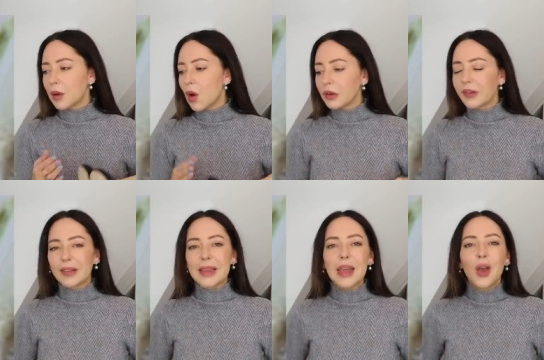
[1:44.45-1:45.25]
But
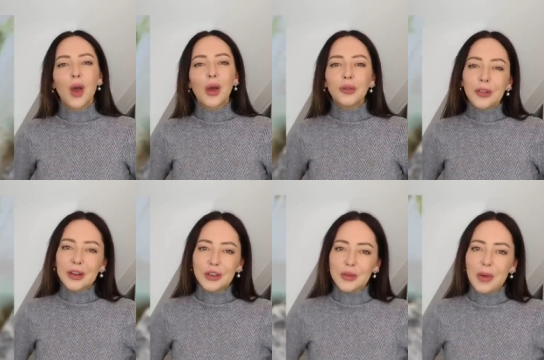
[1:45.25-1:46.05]
honestly, who's
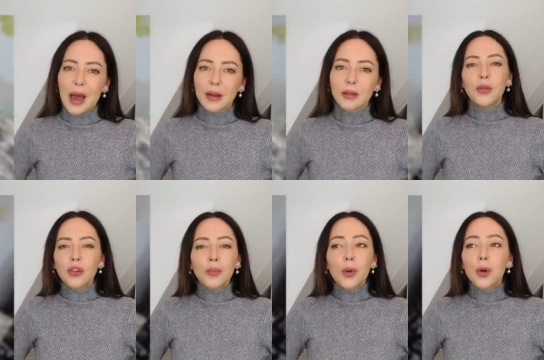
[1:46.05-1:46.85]
gonna do that? You've
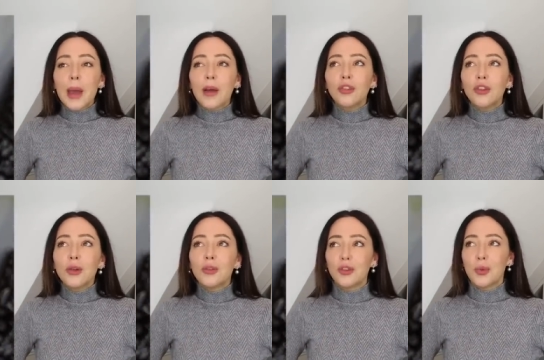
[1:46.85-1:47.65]
just bought a pair of
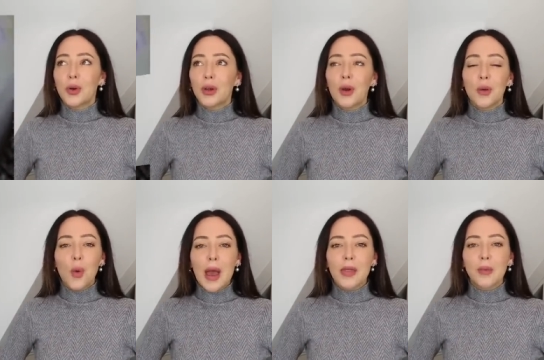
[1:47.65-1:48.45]
shoes. You wanna go and
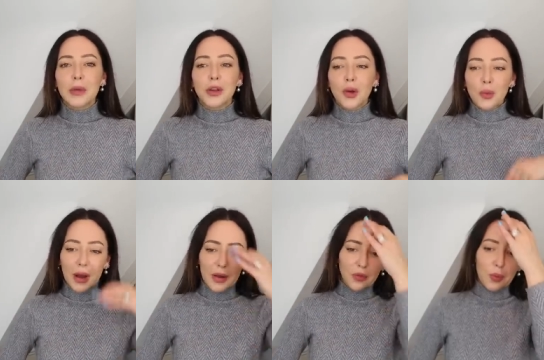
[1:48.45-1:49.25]
wear them. You don't
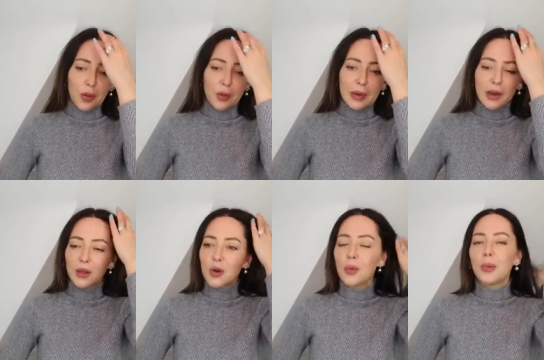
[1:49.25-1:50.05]
wanna have to put them in at
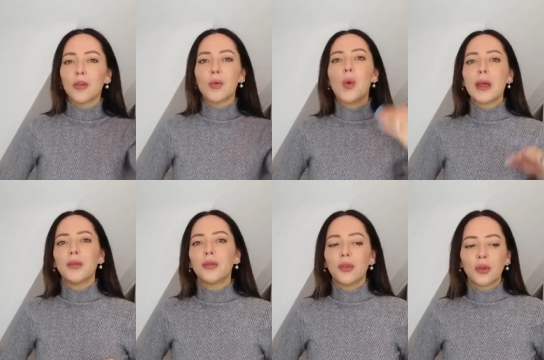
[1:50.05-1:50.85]
the cobbler and
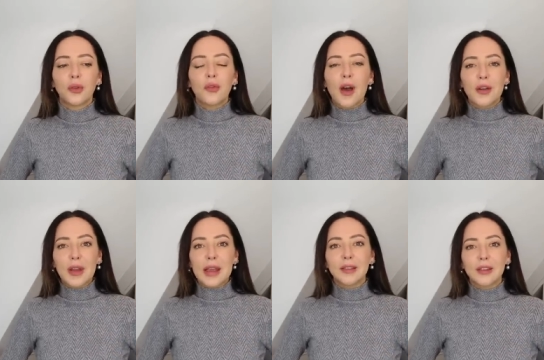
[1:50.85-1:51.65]
wait sort of five
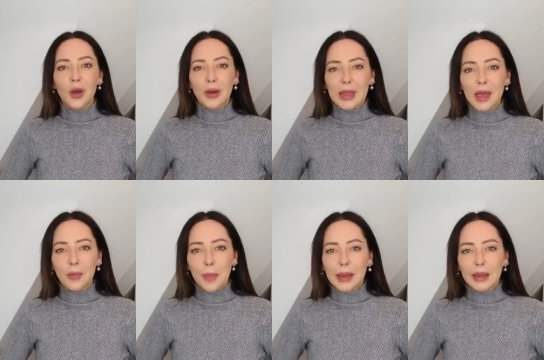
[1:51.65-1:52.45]
days to go and get
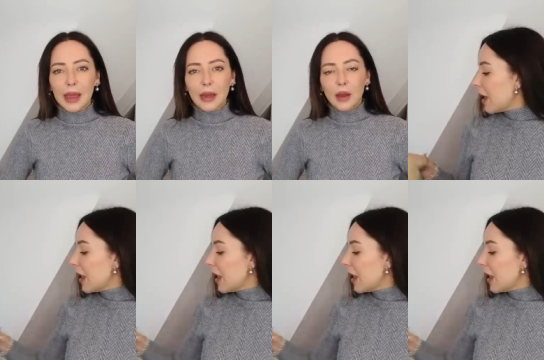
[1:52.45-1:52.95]
them back again.